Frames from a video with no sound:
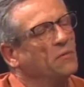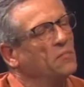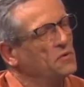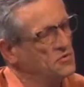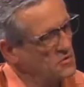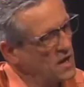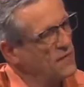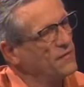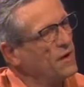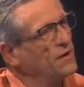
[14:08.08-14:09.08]
it. But do you
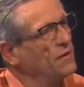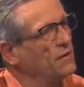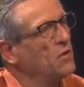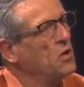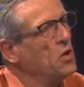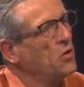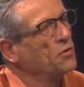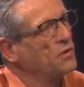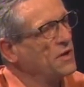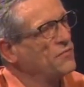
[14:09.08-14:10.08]
have an idea, or
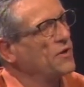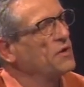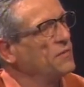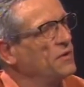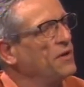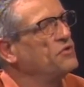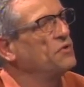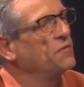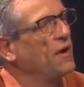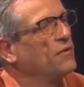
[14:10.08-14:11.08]
do you have a
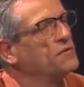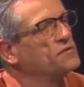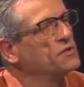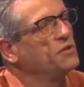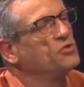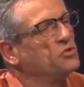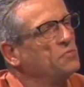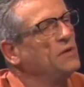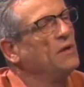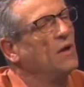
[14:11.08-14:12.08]
recommendation of how the city should
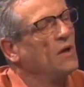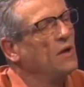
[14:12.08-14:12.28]
be